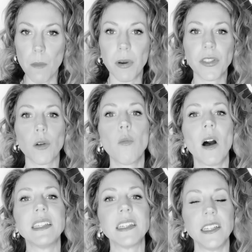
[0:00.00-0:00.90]
but there
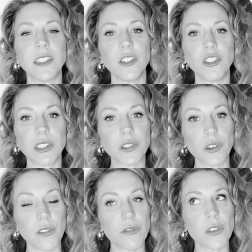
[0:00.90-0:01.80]
wasn't just
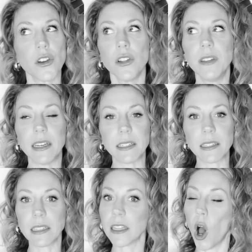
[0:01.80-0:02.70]
sort of
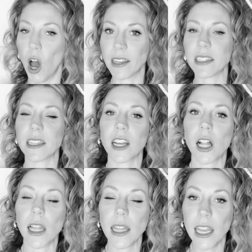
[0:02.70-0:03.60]
this honest and
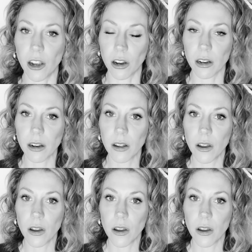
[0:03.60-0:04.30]
clear